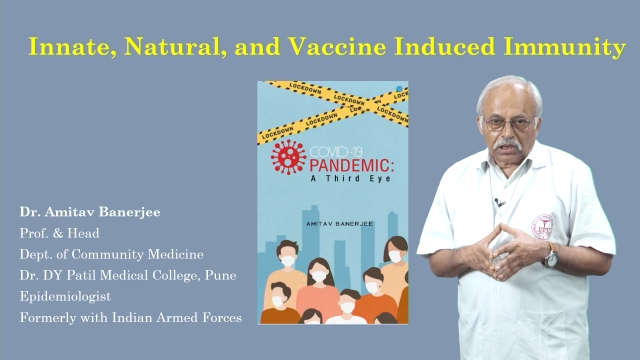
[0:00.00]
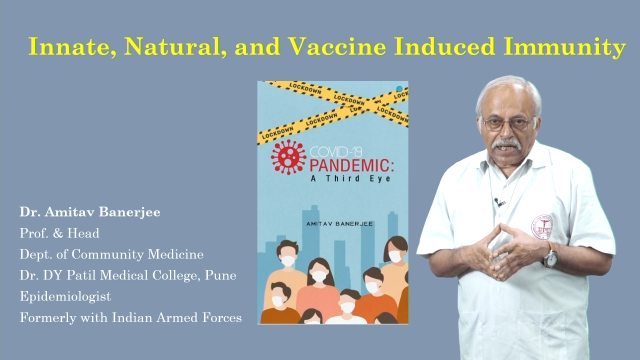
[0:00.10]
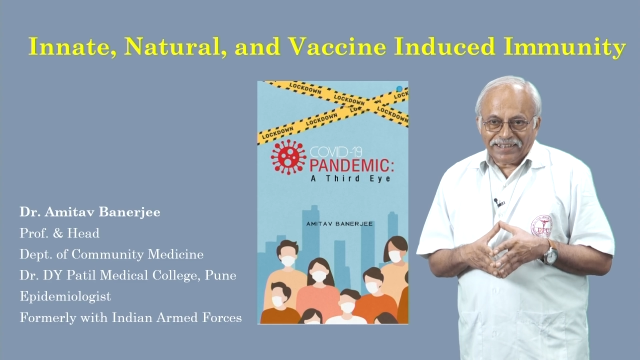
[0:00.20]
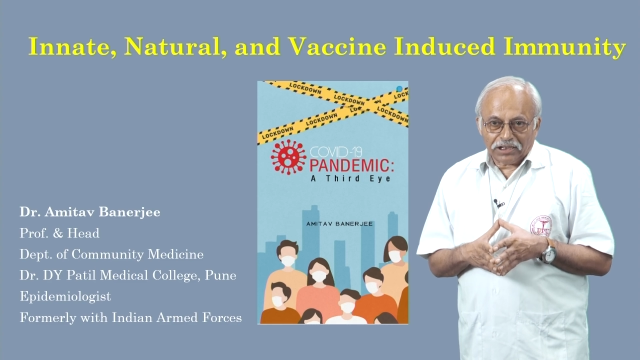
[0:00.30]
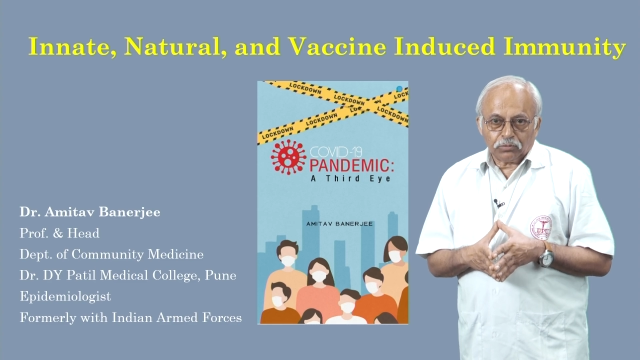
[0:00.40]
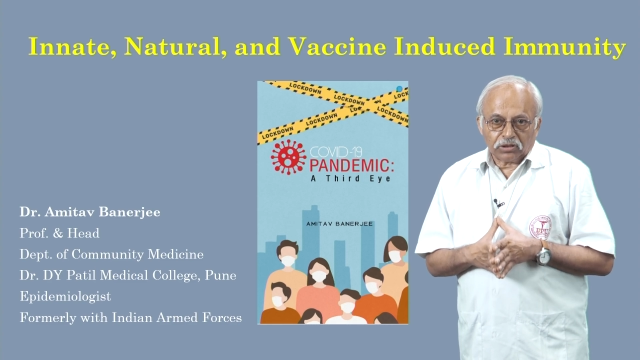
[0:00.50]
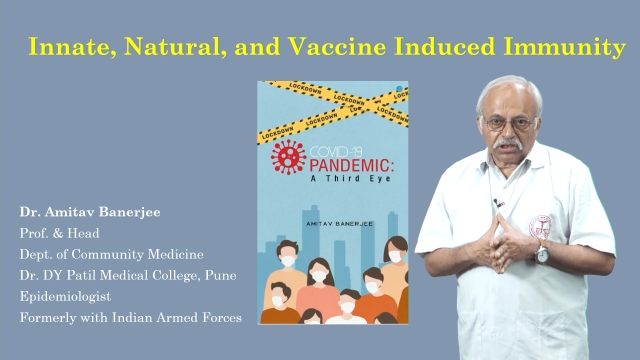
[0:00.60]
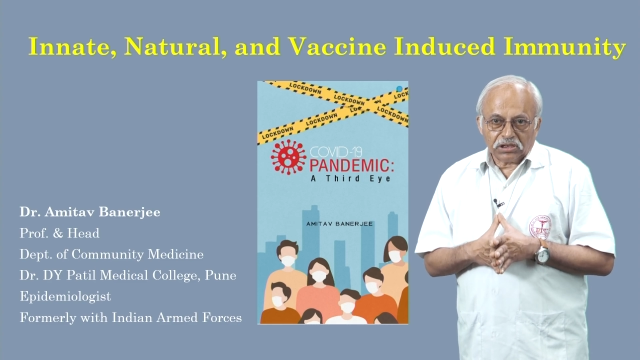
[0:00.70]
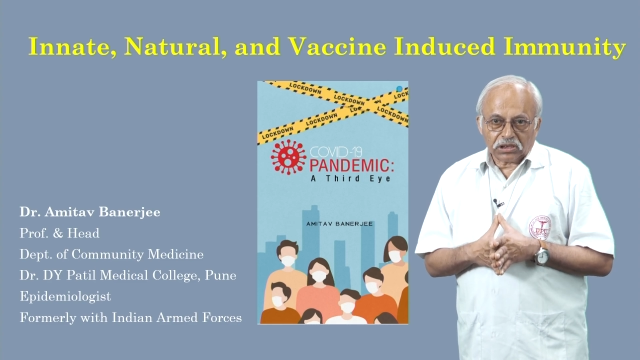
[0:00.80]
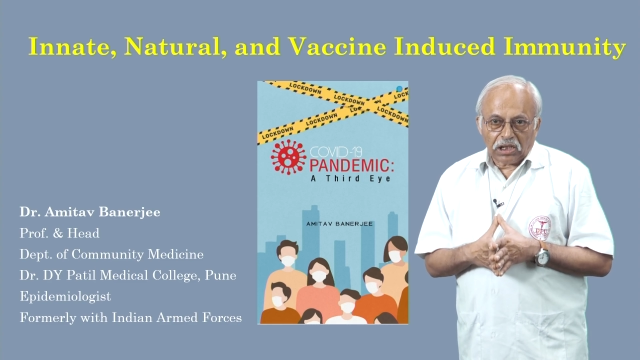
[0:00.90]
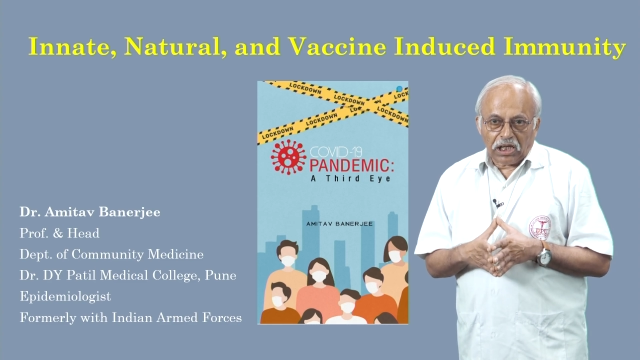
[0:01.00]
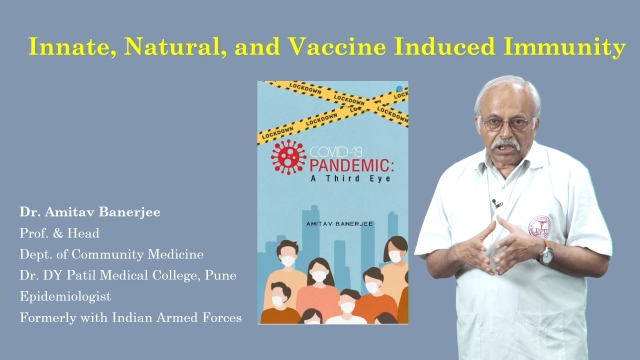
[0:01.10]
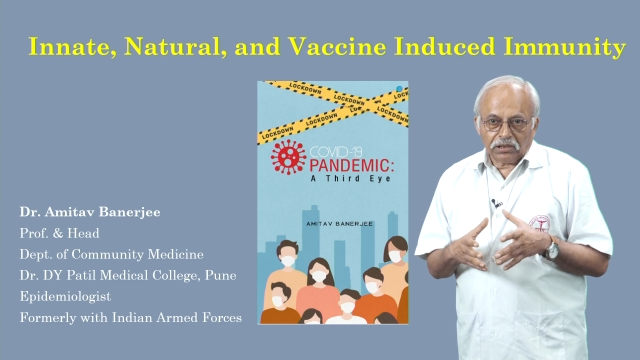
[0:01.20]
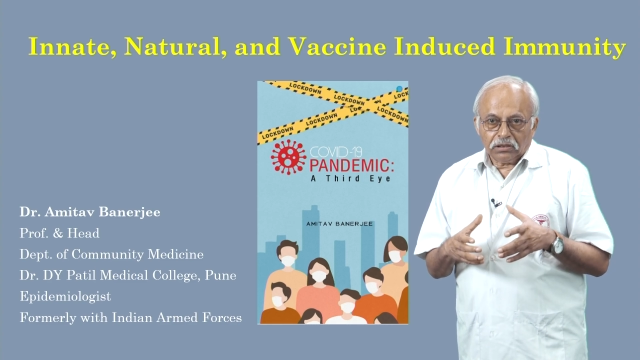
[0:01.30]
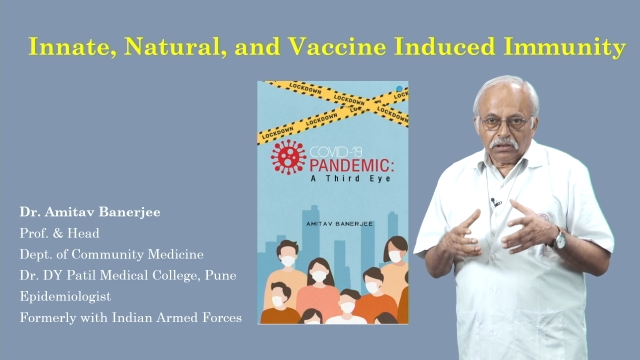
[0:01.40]
antibodies
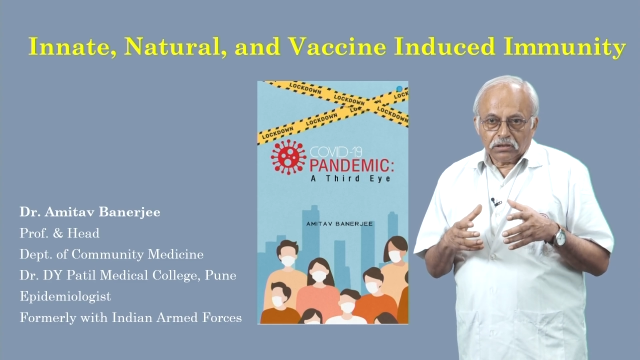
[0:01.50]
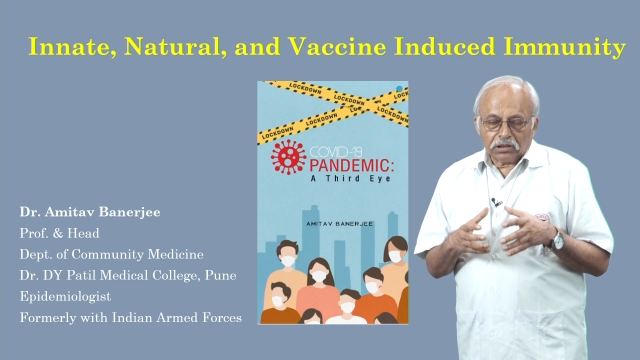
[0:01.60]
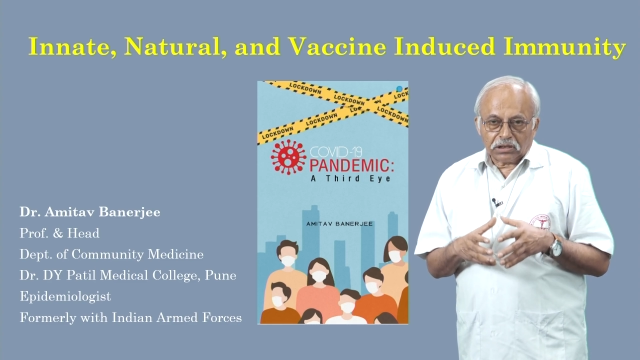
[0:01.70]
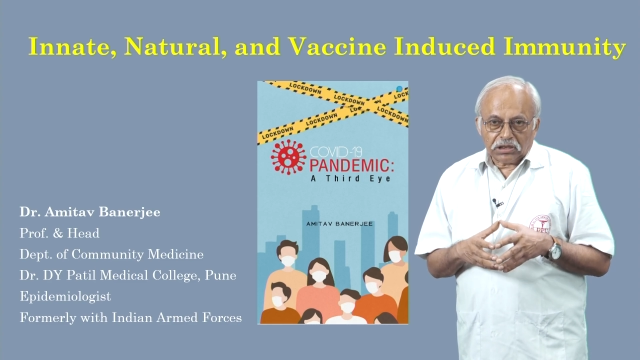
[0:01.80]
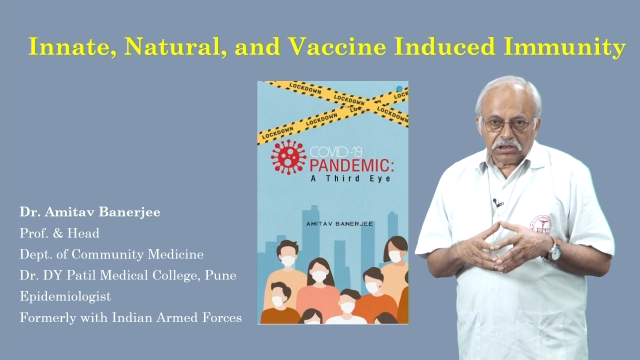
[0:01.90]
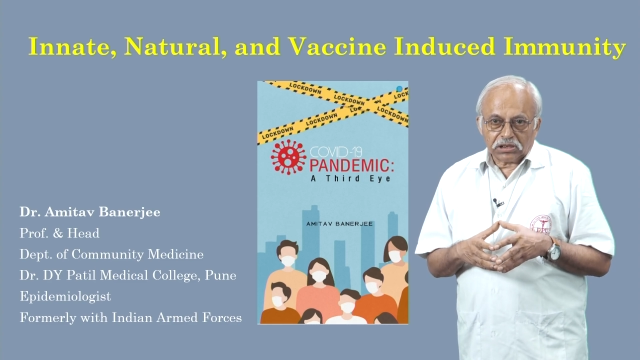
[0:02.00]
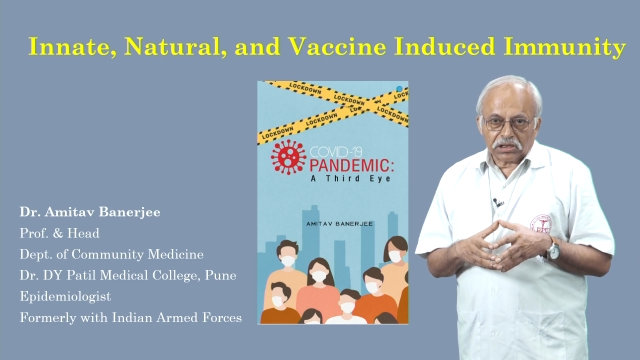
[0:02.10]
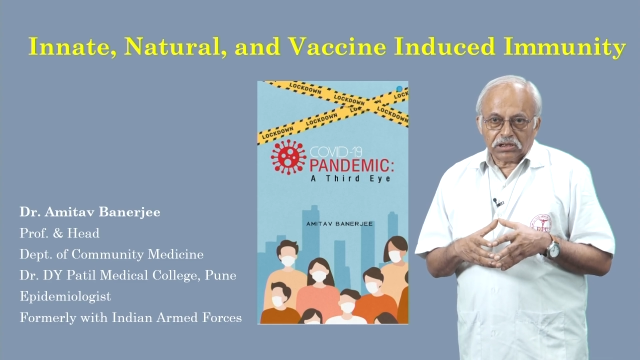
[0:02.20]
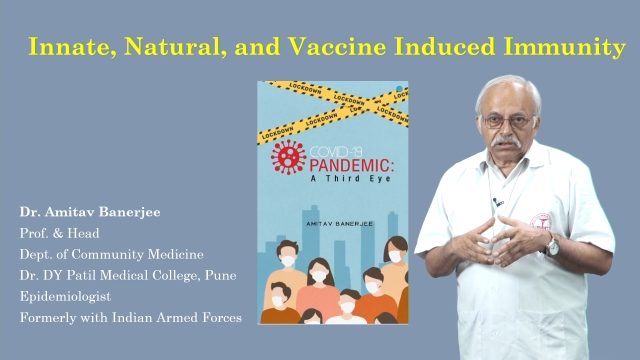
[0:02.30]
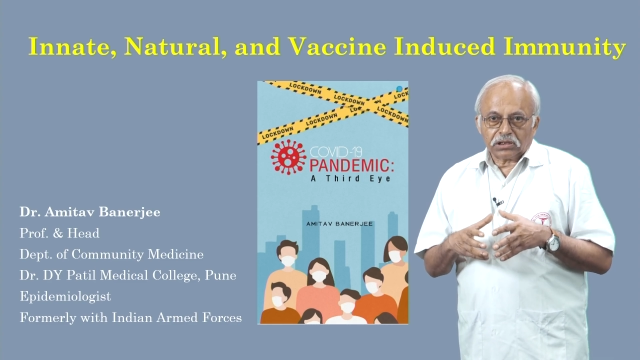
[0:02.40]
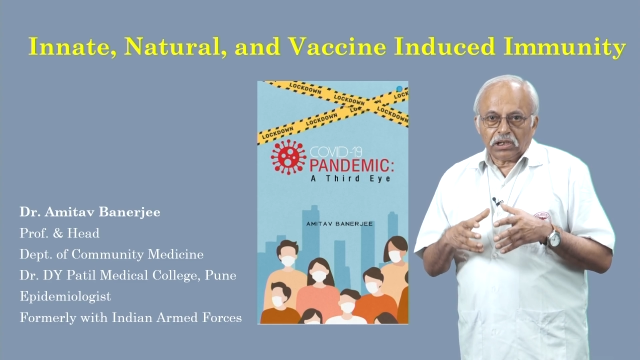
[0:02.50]
and the T cells